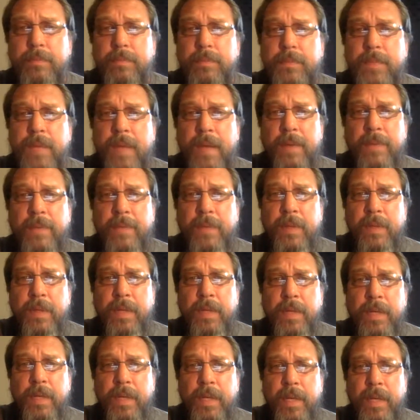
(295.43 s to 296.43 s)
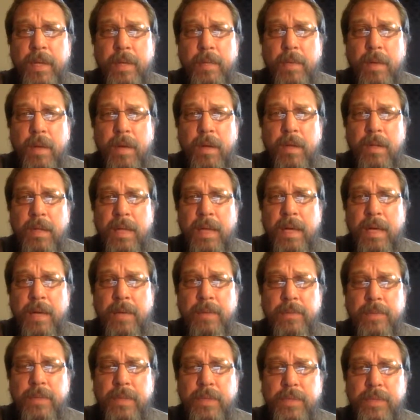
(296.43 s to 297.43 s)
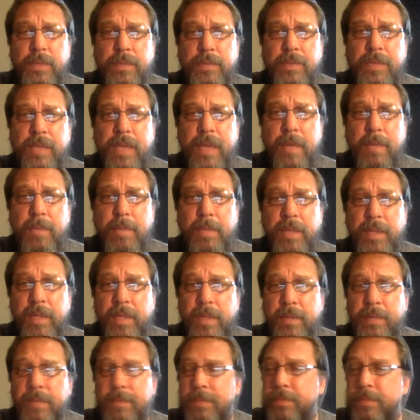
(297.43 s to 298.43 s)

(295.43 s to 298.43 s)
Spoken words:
Definitely going to get them all out, do some sampling.